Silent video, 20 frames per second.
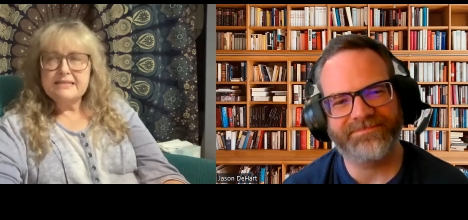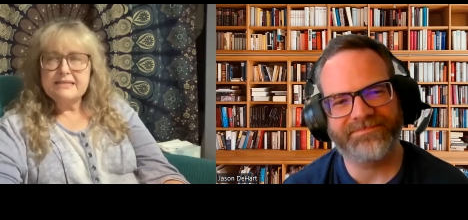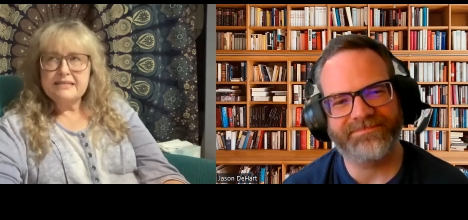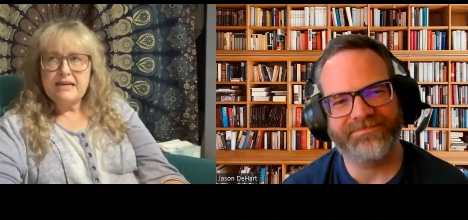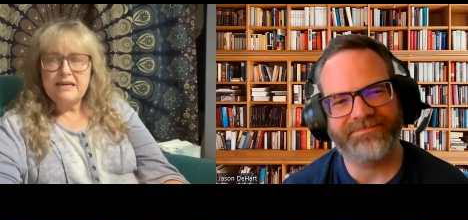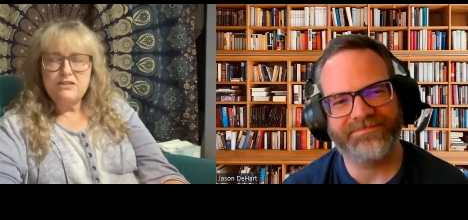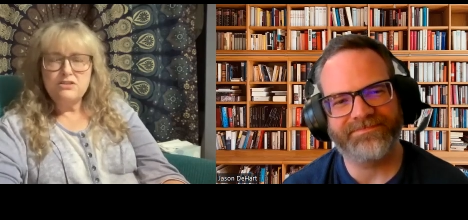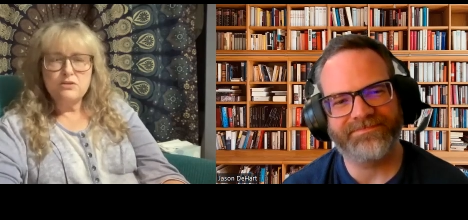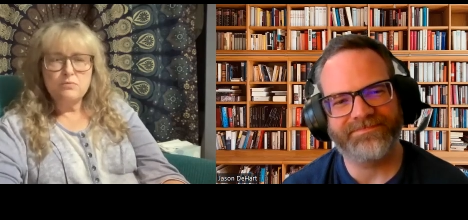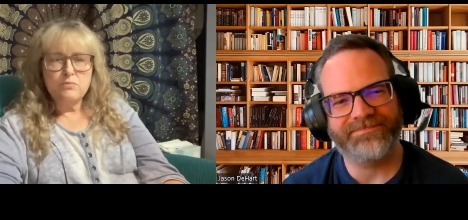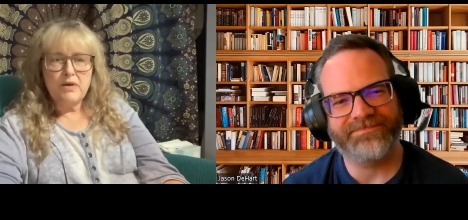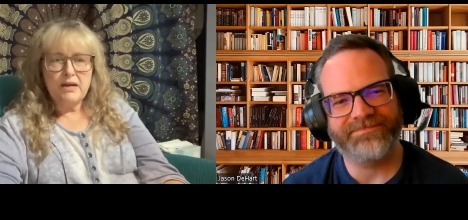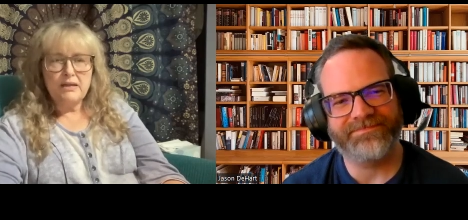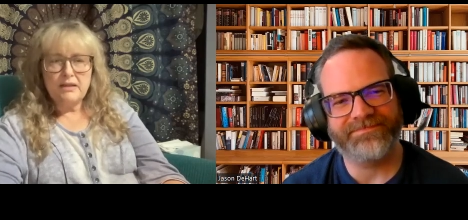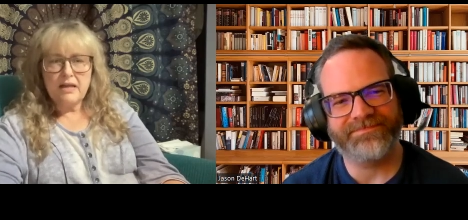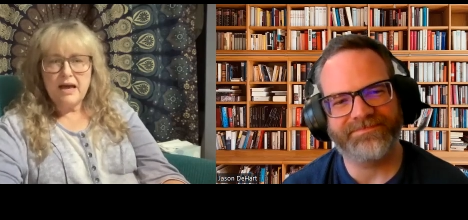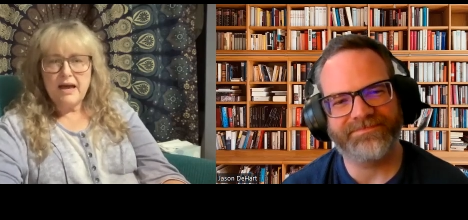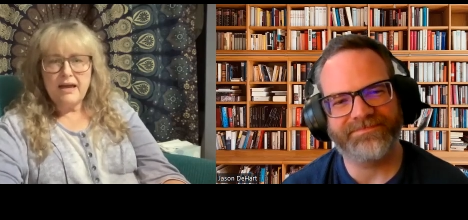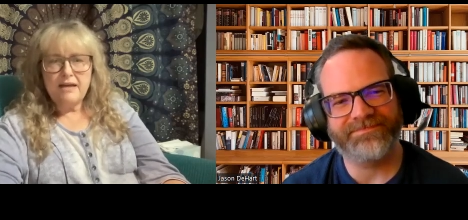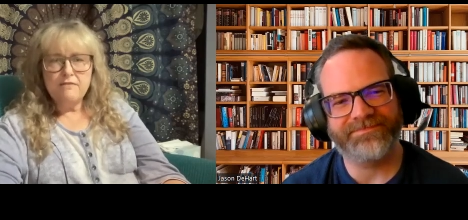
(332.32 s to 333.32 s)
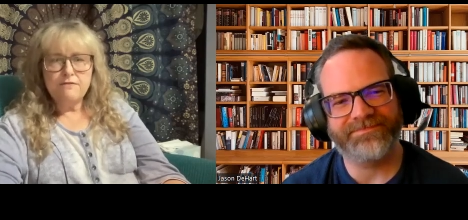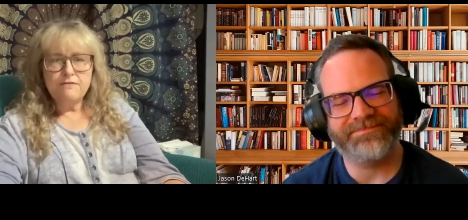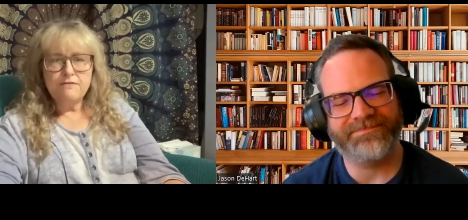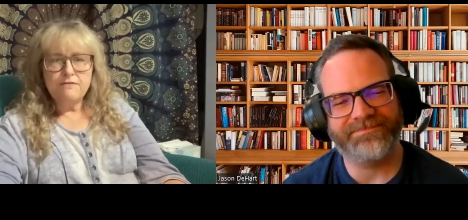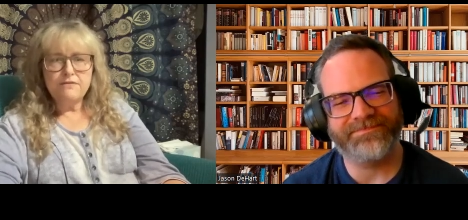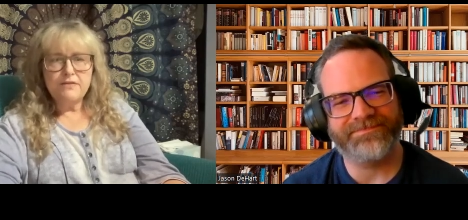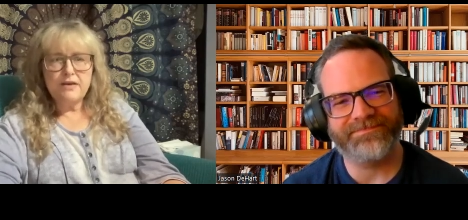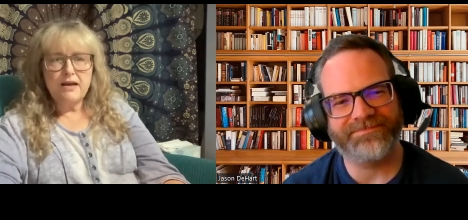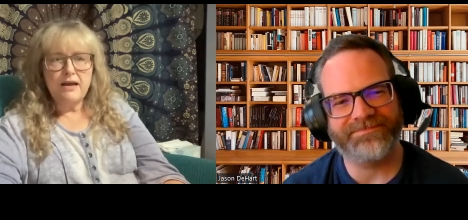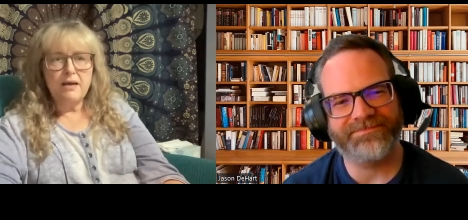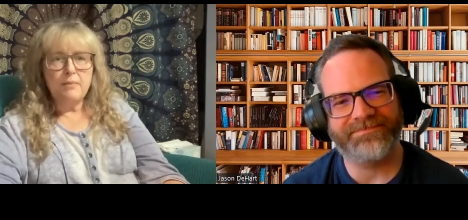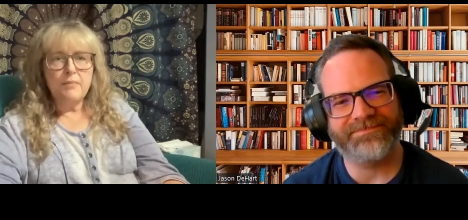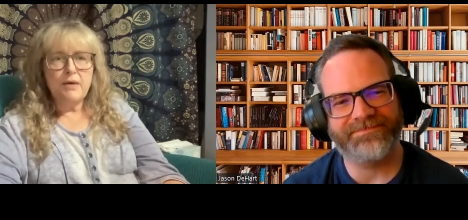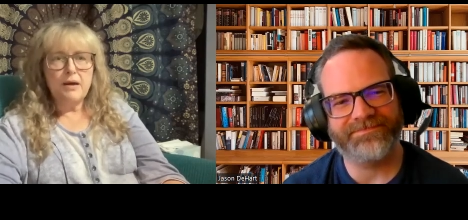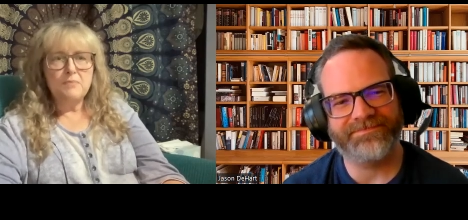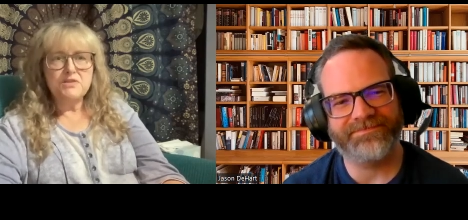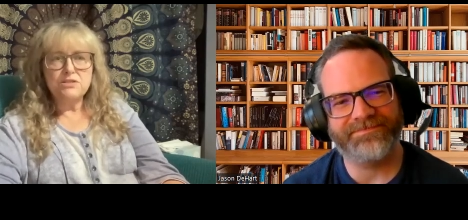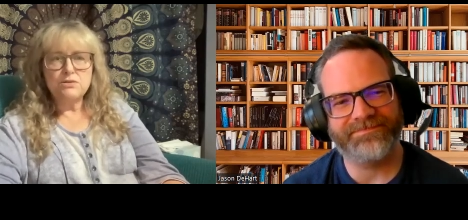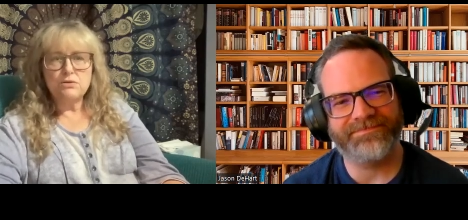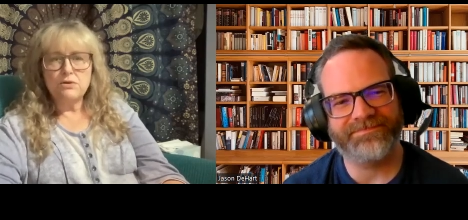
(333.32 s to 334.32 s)
Speaker 1: stage in my life, um,
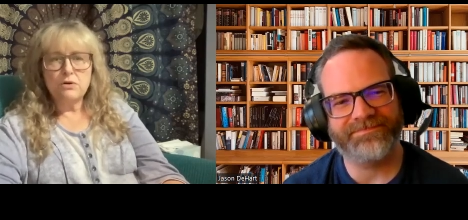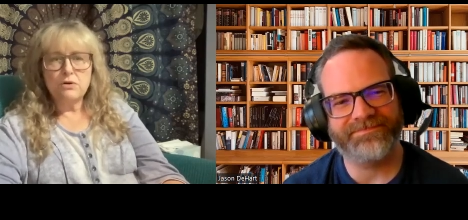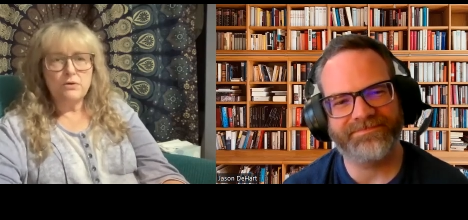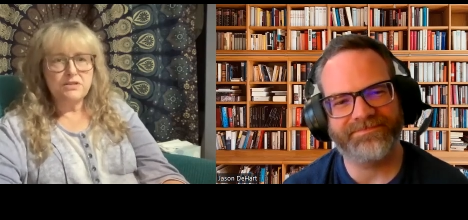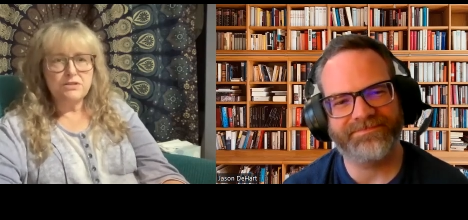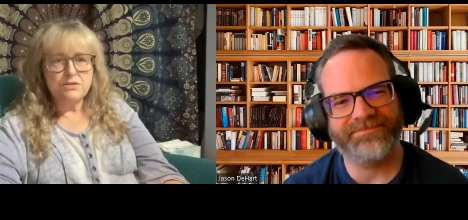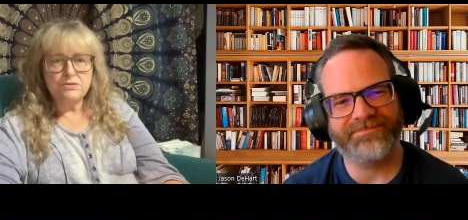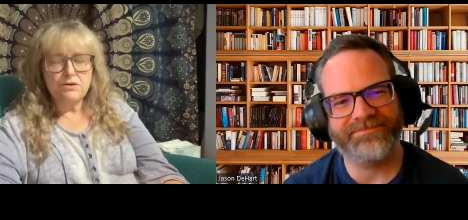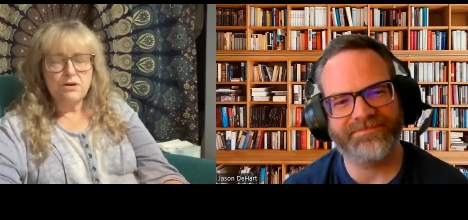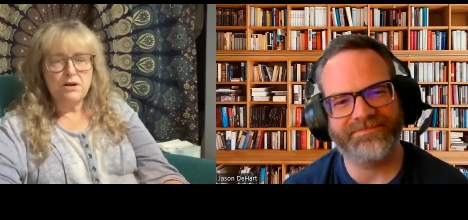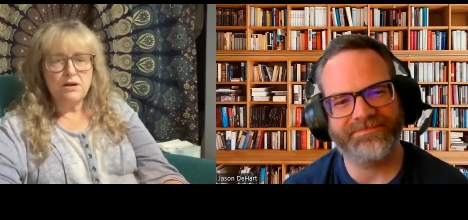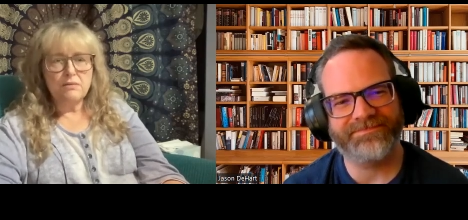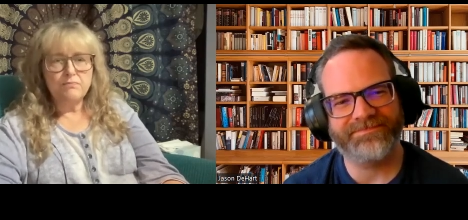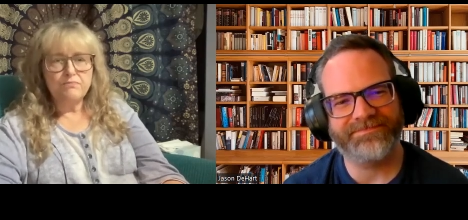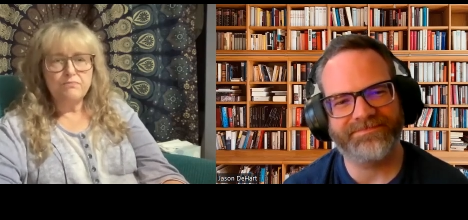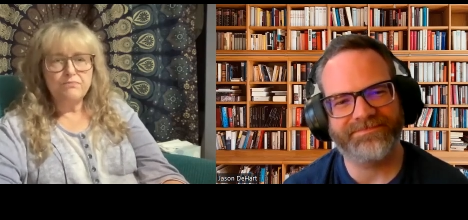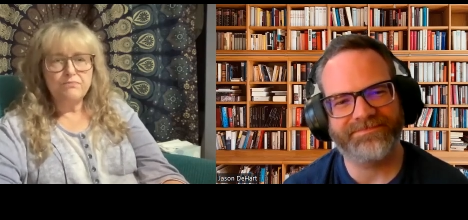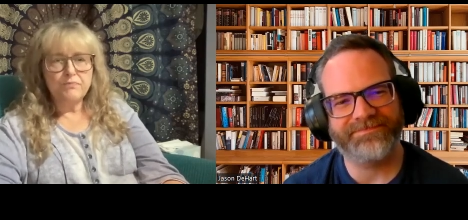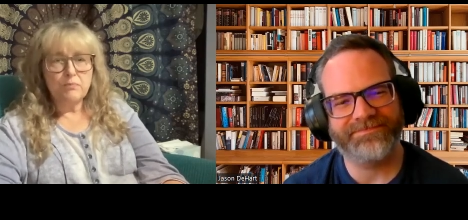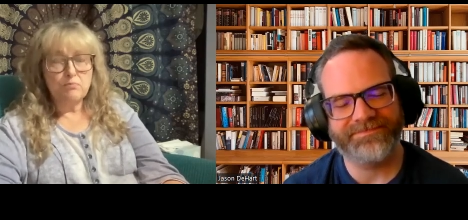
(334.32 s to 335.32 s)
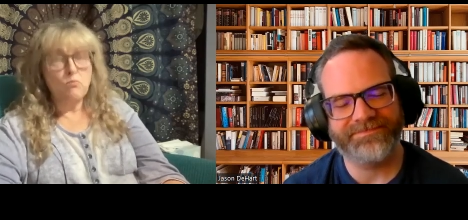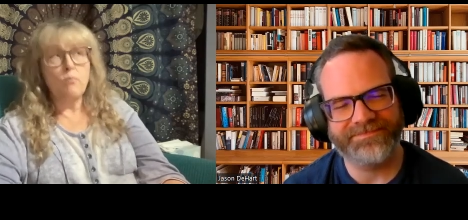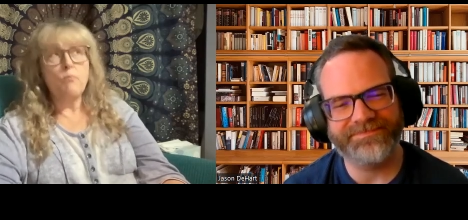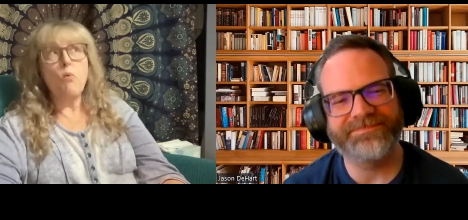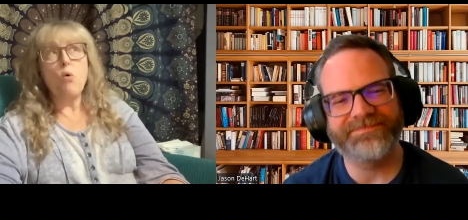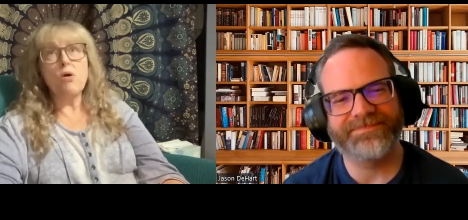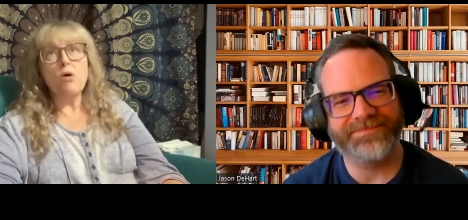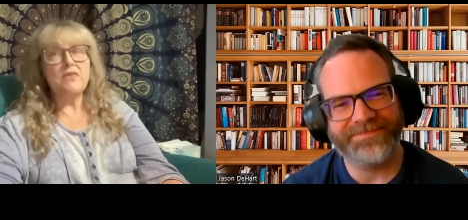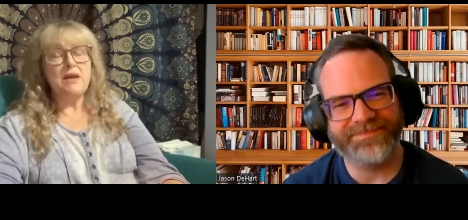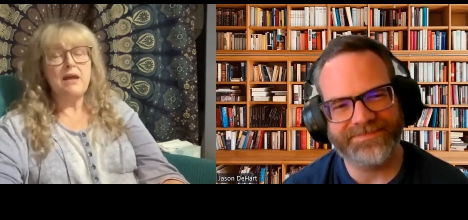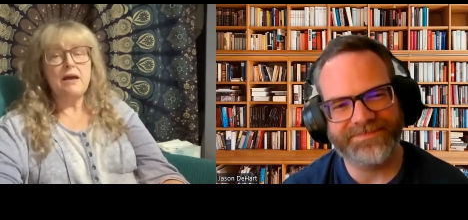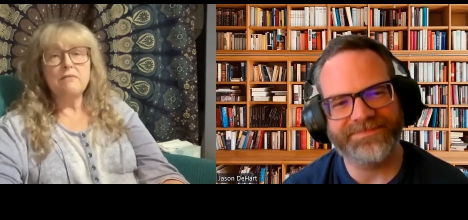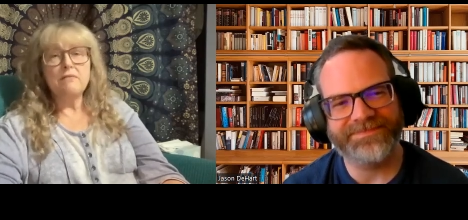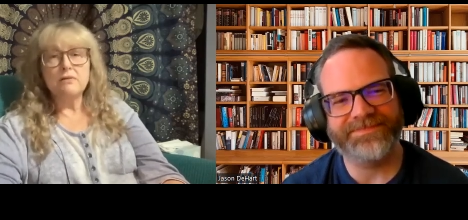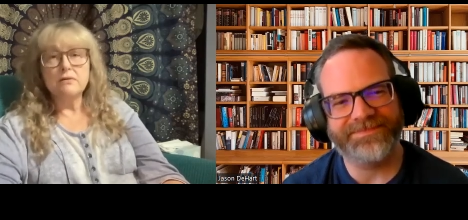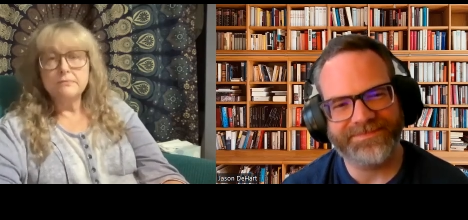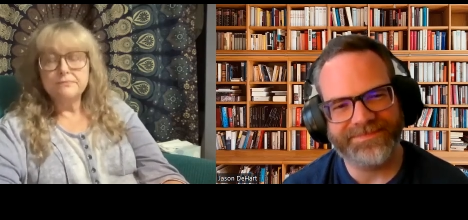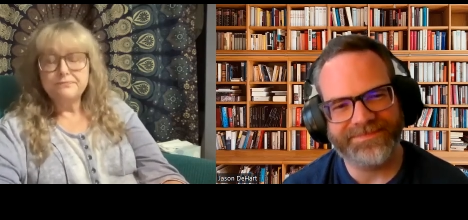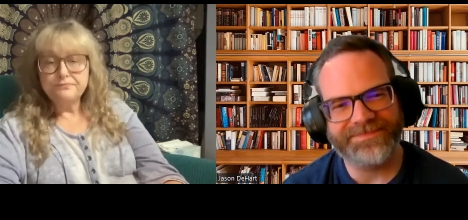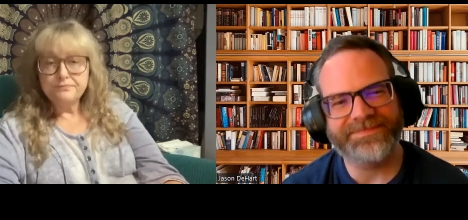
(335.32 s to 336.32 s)
I'm still going strong more than
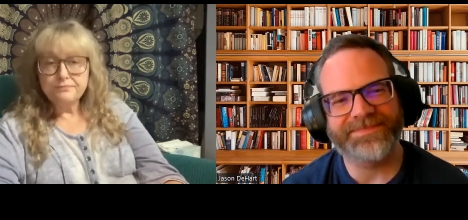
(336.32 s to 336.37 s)
ever.